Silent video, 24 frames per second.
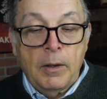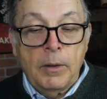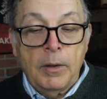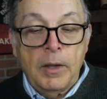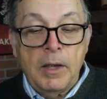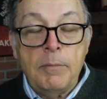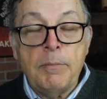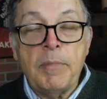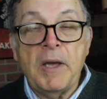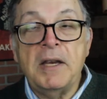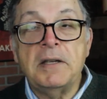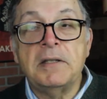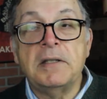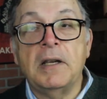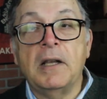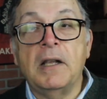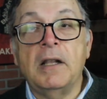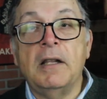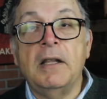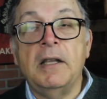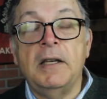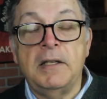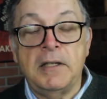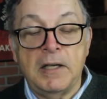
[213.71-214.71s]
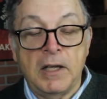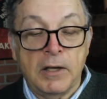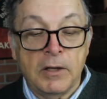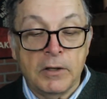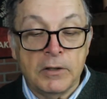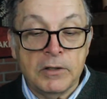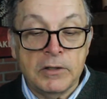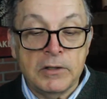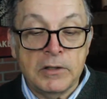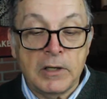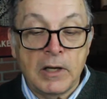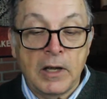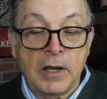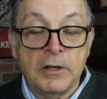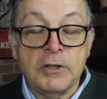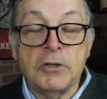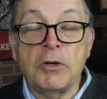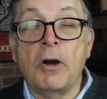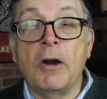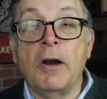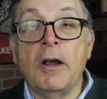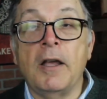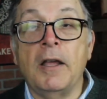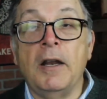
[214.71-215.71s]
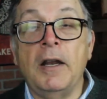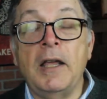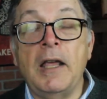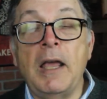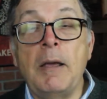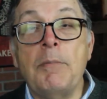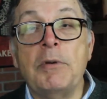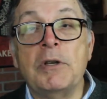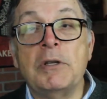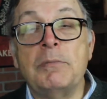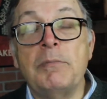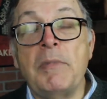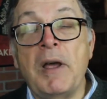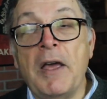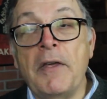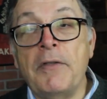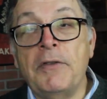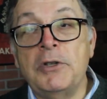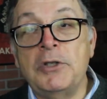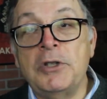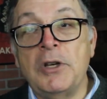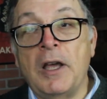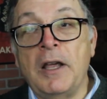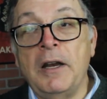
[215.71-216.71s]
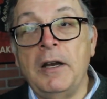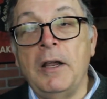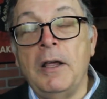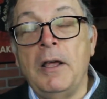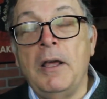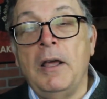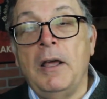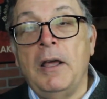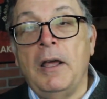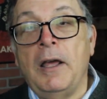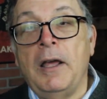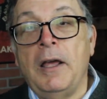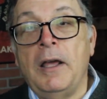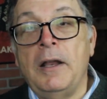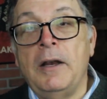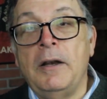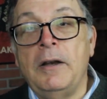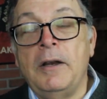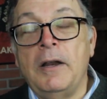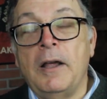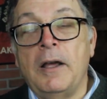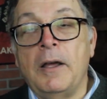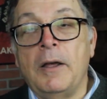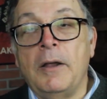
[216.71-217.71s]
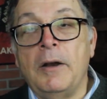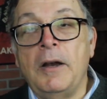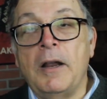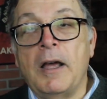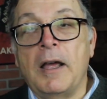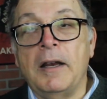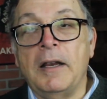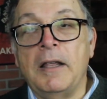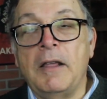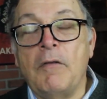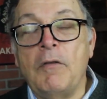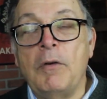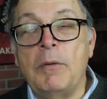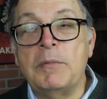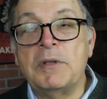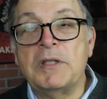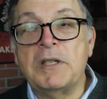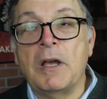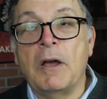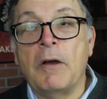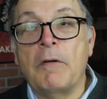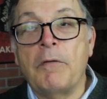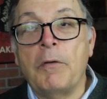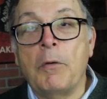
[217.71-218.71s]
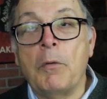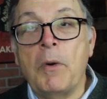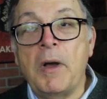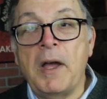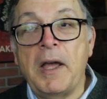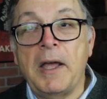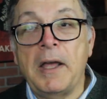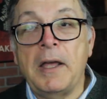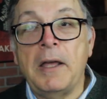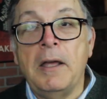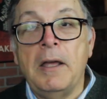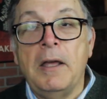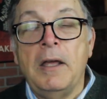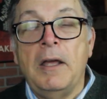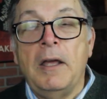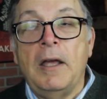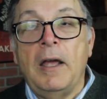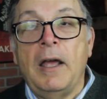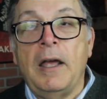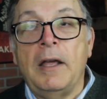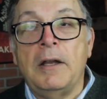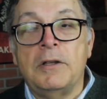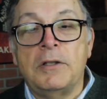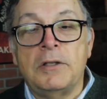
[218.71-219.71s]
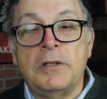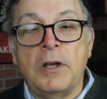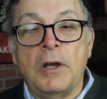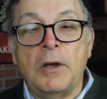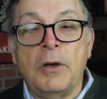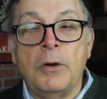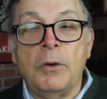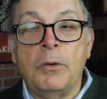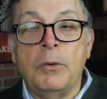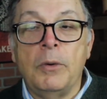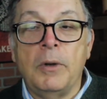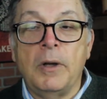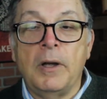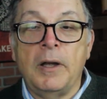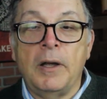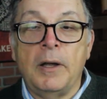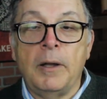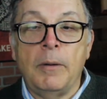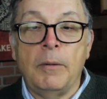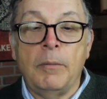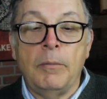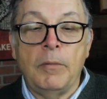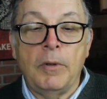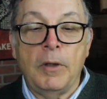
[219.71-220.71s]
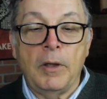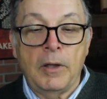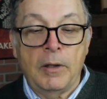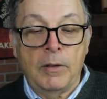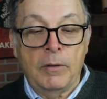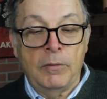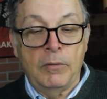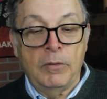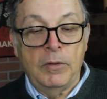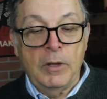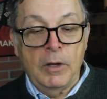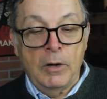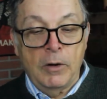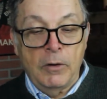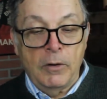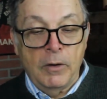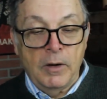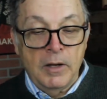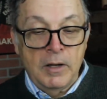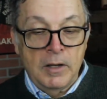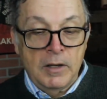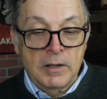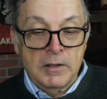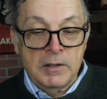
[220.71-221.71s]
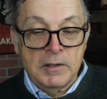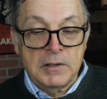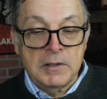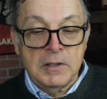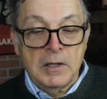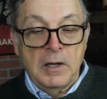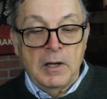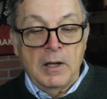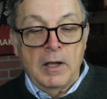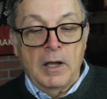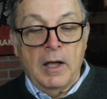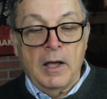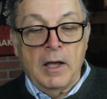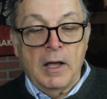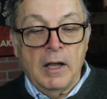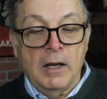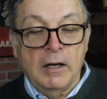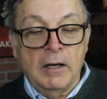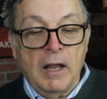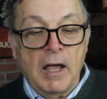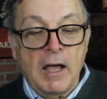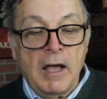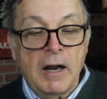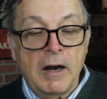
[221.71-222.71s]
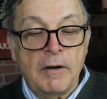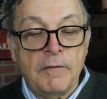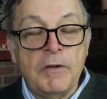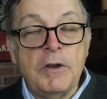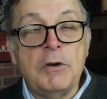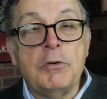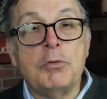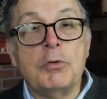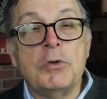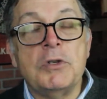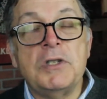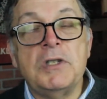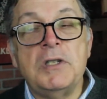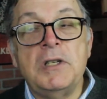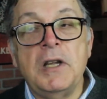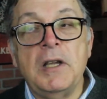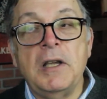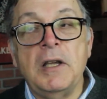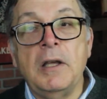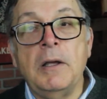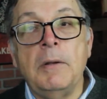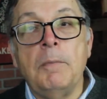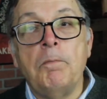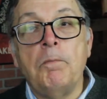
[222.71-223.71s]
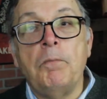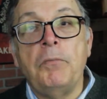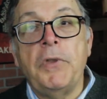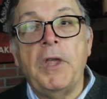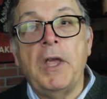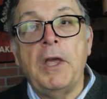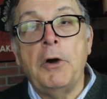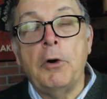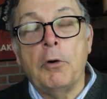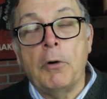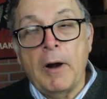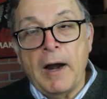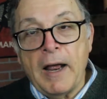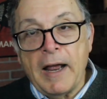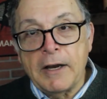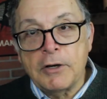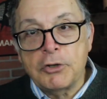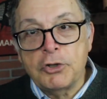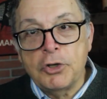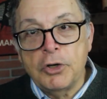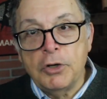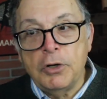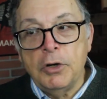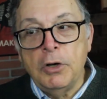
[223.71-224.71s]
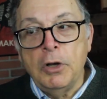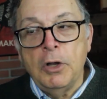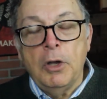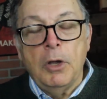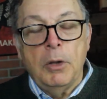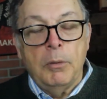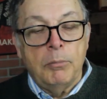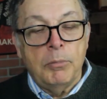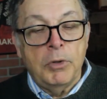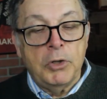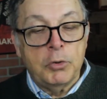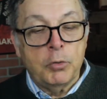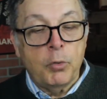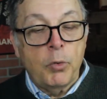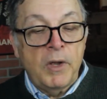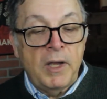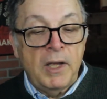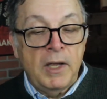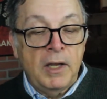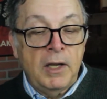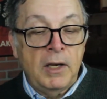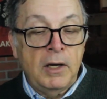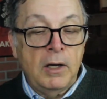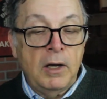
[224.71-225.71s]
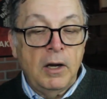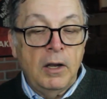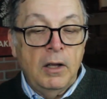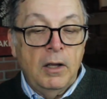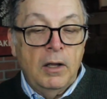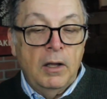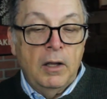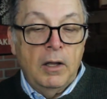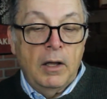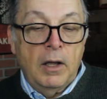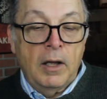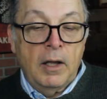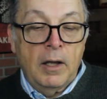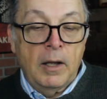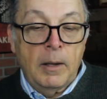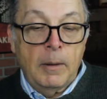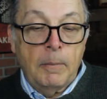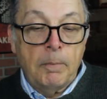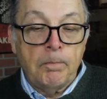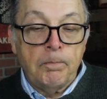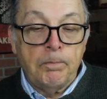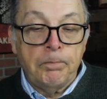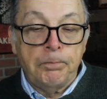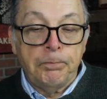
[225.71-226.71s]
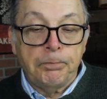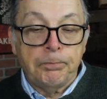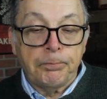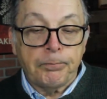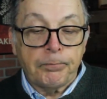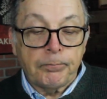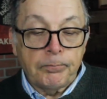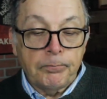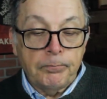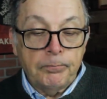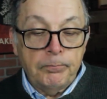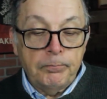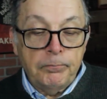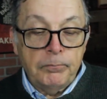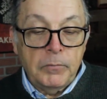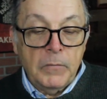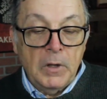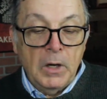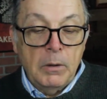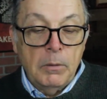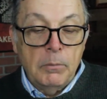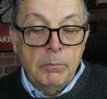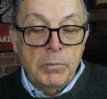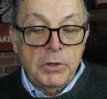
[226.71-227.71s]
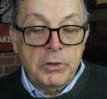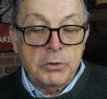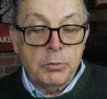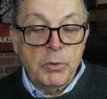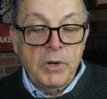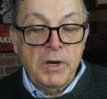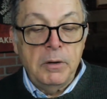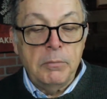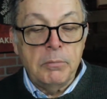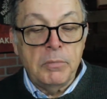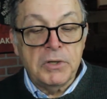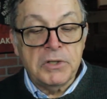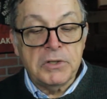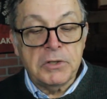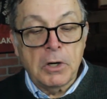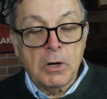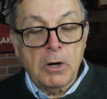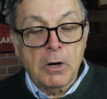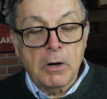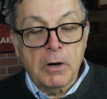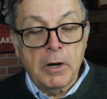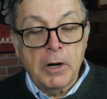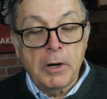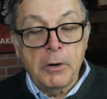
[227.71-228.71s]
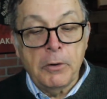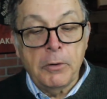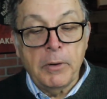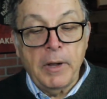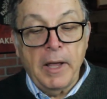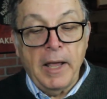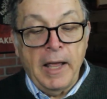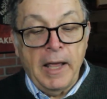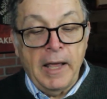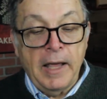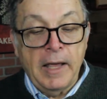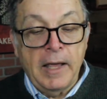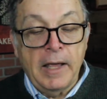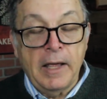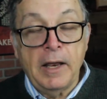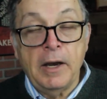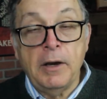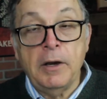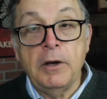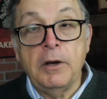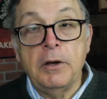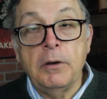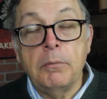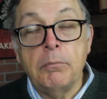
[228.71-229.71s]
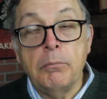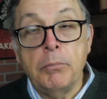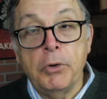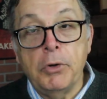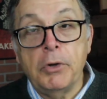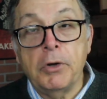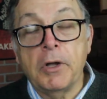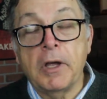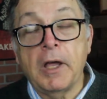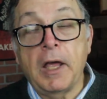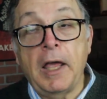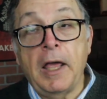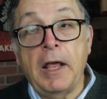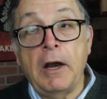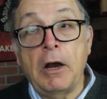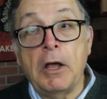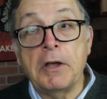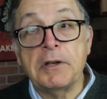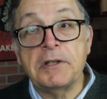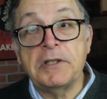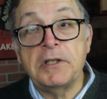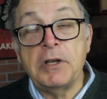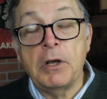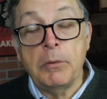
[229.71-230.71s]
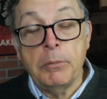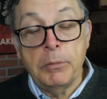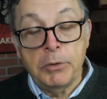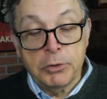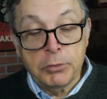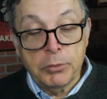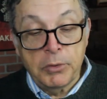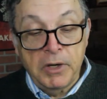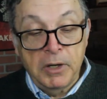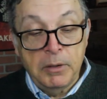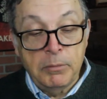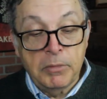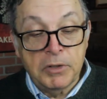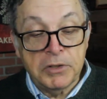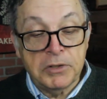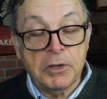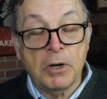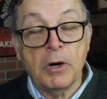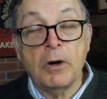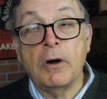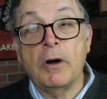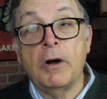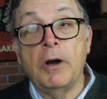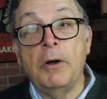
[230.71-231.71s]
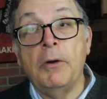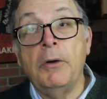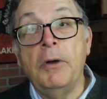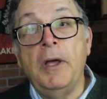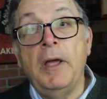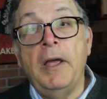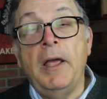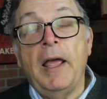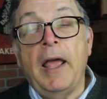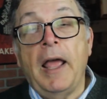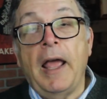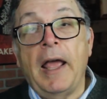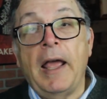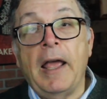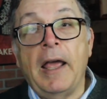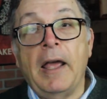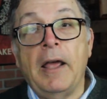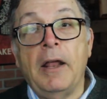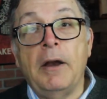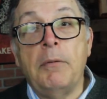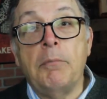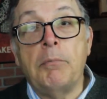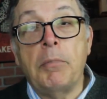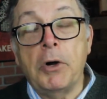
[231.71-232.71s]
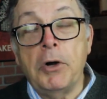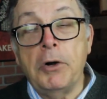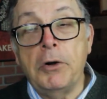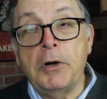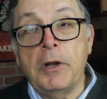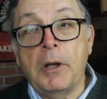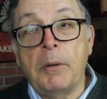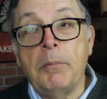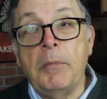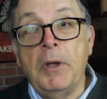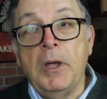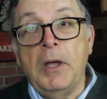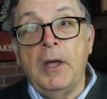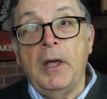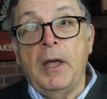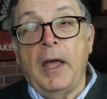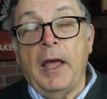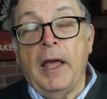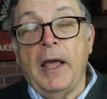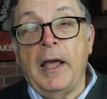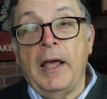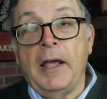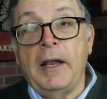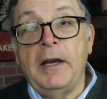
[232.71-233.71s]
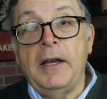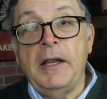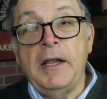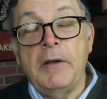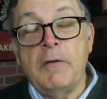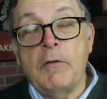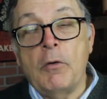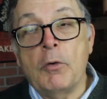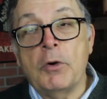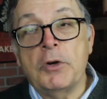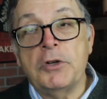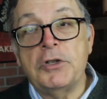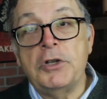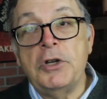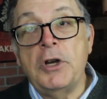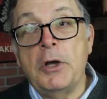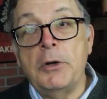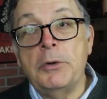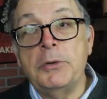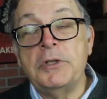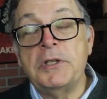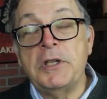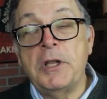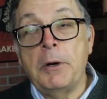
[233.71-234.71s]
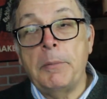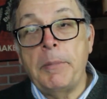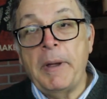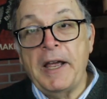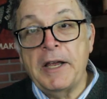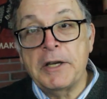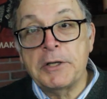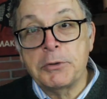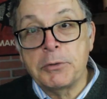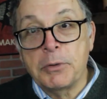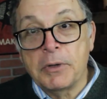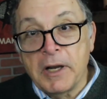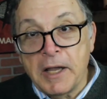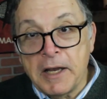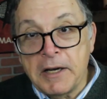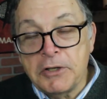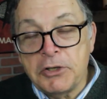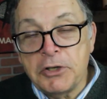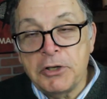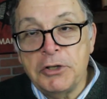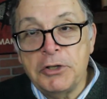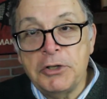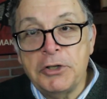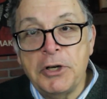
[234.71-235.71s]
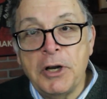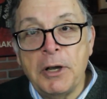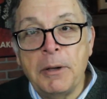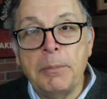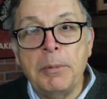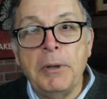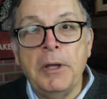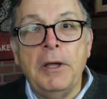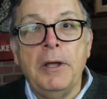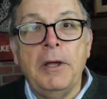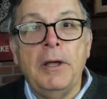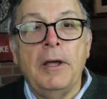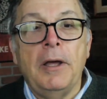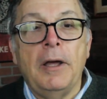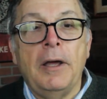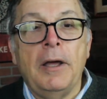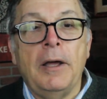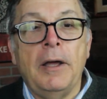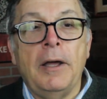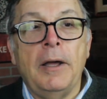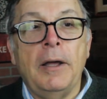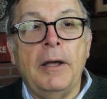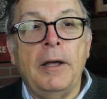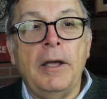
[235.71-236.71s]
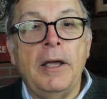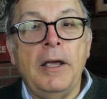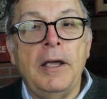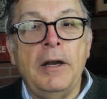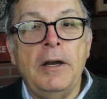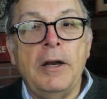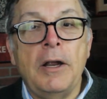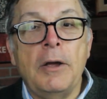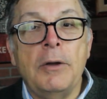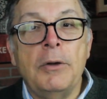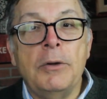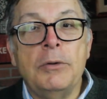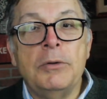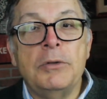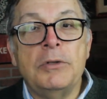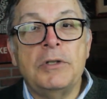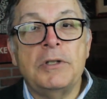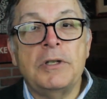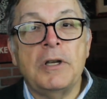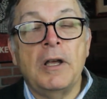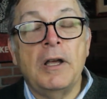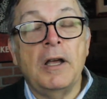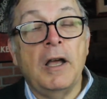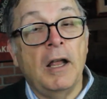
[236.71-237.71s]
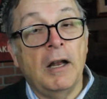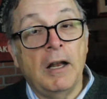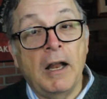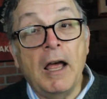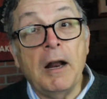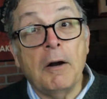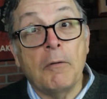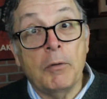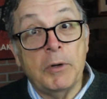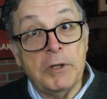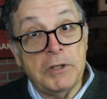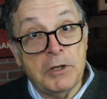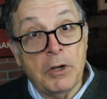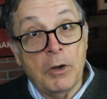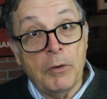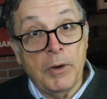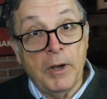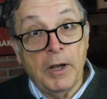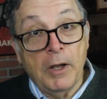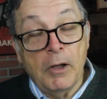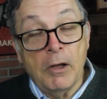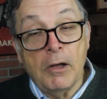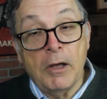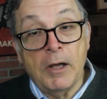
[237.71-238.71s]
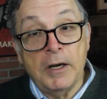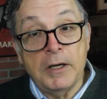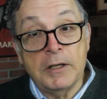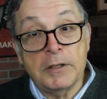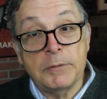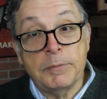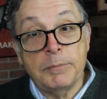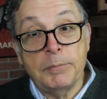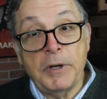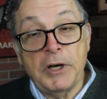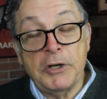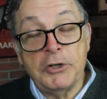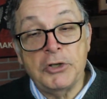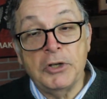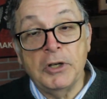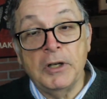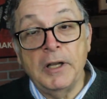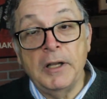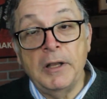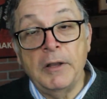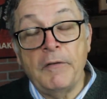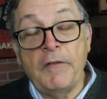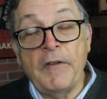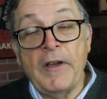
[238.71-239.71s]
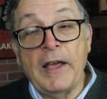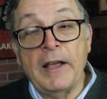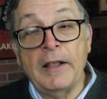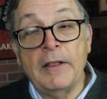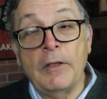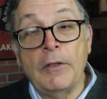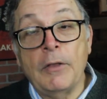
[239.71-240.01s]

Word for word: he basically tells Tarka to keep his mouth shut and not give himself away. And so there is a lot of interesting interaction between Mazzaro and Book, and also between Mazzaro and Burnham. And he, of course, knows their past relationship. He knows a lot of what's going on, especially the fact